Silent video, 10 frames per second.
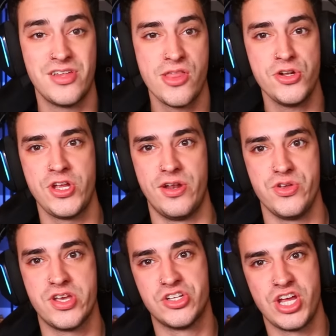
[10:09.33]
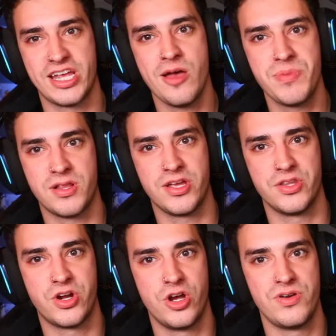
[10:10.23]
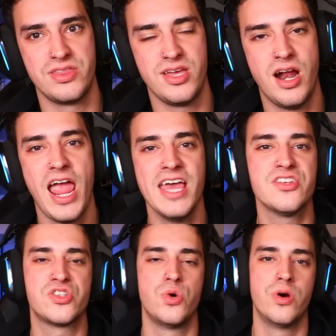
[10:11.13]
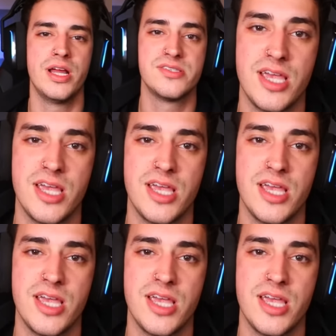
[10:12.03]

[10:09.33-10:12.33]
I have another channel you can check out by clicking the card right there and a store at